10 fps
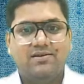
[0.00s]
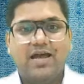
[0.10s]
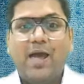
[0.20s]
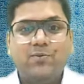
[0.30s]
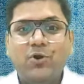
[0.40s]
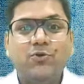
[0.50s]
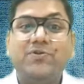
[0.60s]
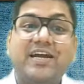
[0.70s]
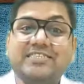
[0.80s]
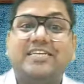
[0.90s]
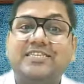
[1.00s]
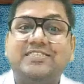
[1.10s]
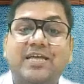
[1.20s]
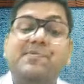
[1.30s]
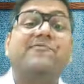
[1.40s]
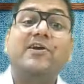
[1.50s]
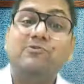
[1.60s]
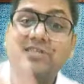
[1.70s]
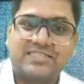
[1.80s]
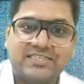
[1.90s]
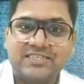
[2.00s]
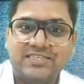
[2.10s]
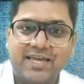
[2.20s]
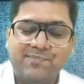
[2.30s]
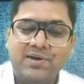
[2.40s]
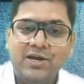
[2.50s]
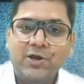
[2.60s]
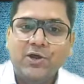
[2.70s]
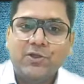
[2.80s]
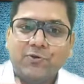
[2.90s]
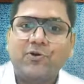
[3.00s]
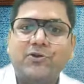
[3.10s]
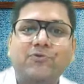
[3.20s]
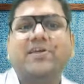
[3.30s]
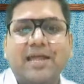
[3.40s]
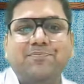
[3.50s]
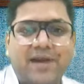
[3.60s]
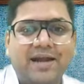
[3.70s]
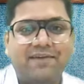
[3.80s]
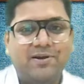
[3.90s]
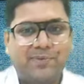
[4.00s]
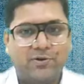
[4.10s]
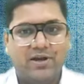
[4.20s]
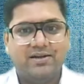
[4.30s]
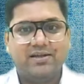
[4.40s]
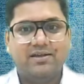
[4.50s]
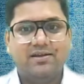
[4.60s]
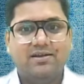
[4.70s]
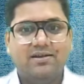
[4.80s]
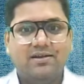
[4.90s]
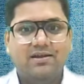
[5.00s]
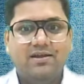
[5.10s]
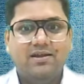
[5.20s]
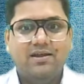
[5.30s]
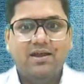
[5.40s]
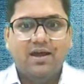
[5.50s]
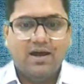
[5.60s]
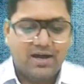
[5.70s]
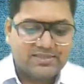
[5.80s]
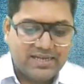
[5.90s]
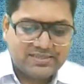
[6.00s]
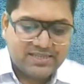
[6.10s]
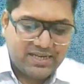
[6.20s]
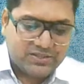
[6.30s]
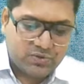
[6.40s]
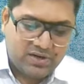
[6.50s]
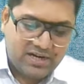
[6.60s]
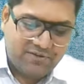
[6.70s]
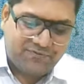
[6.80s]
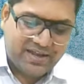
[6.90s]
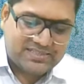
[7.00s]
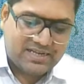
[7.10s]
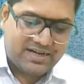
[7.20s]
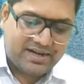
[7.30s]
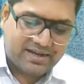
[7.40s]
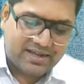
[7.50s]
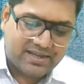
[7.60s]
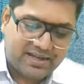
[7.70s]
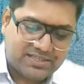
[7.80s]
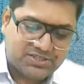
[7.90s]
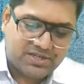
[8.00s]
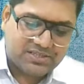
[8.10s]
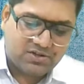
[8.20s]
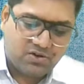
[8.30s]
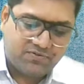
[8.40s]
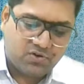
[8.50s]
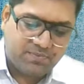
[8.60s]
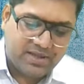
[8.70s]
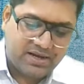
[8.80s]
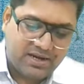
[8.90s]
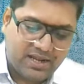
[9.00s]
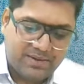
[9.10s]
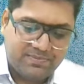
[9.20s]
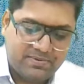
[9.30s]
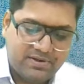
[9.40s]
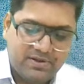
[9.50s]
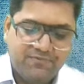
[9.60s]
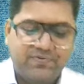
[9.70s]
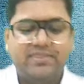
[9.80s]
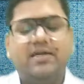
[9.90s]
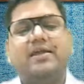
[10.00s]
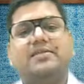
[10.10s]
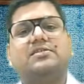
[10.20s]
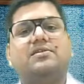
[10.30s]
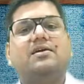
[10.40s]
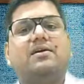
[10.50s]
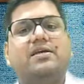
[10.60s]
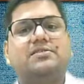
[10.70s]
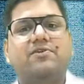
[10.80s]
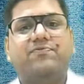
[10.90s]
I am not using assessee's name. If I use assessee's name, so for using that brand, I will pay royalty. Assessee is only facilitating registration of domain name with the registrar against a